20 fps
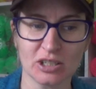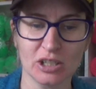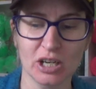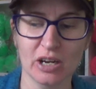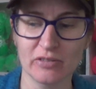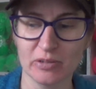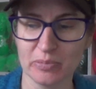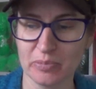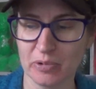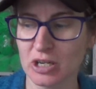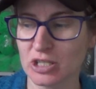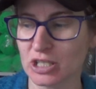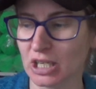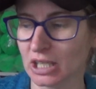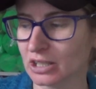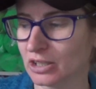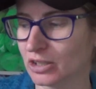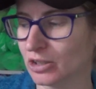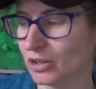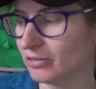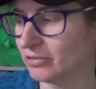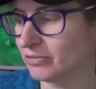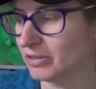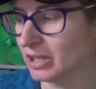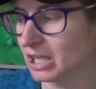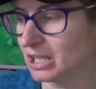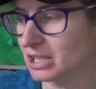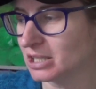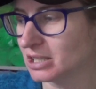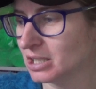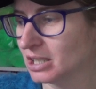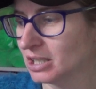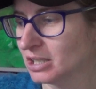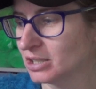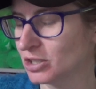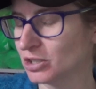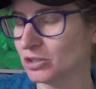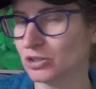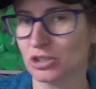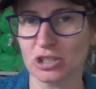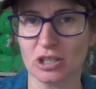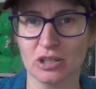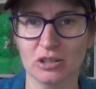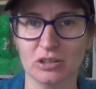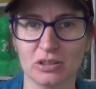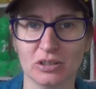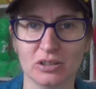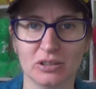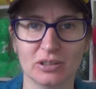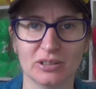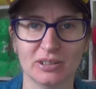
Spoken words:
I have a project that I've finished to show you.